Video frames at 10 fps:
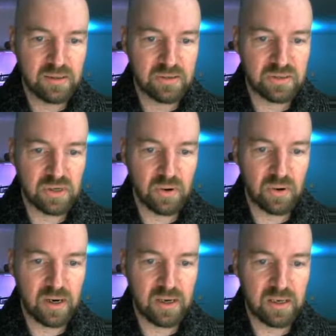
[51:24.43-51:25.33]

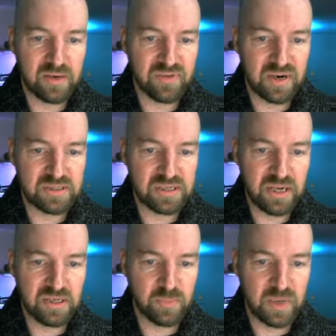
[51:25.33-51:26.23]
So if I
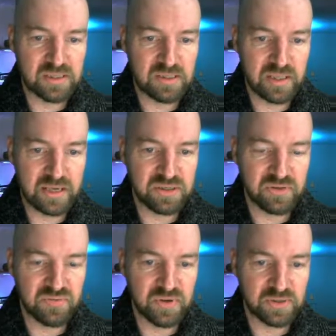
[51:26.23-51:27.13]
change my
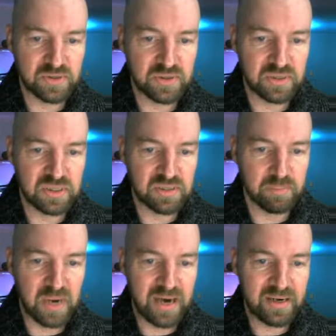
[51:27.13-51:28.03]
selection filter to this
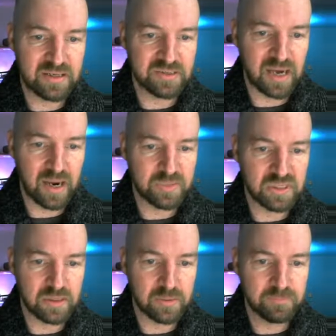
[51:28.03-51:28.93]
bodies
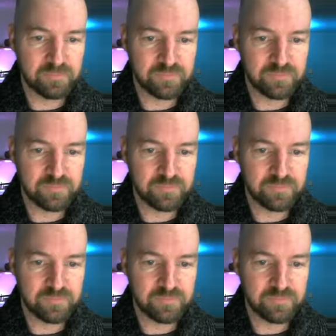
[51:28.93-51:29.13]
option,